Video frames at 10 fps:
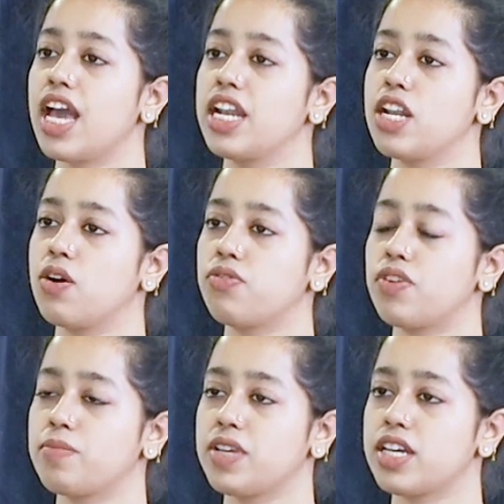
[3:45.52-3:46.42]
And now
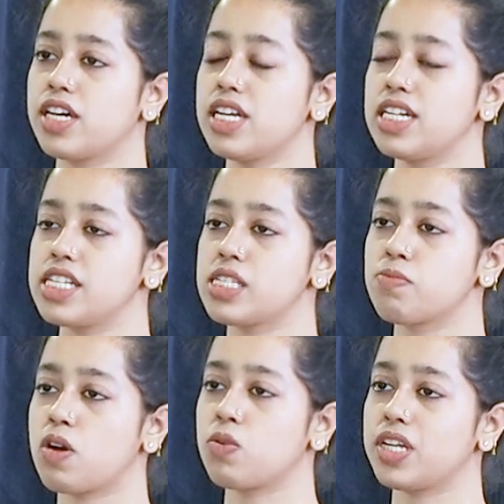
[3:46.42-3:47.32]
from here,
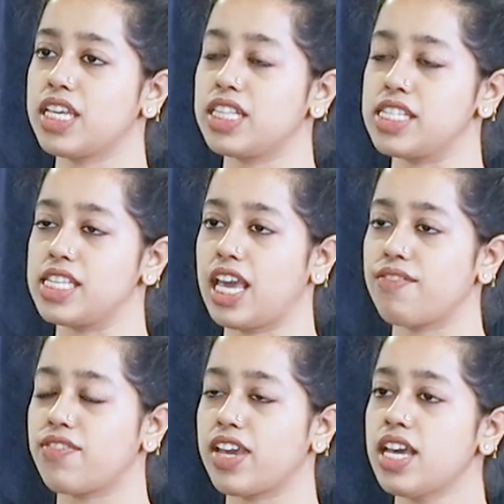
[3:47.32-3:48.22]
dismounting the
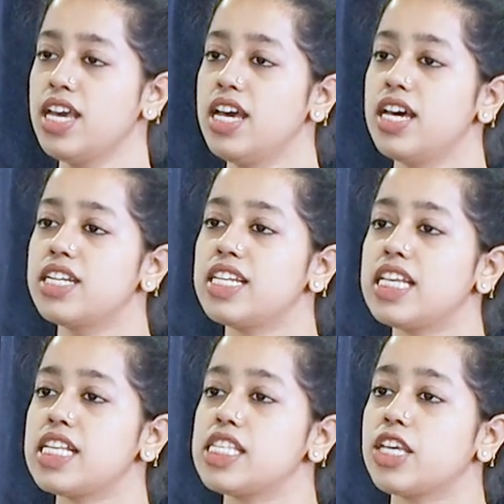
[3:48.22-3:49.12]
same way,
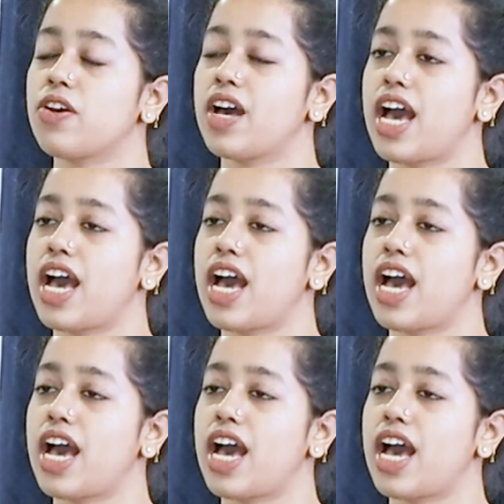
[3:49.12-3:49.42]
releasing your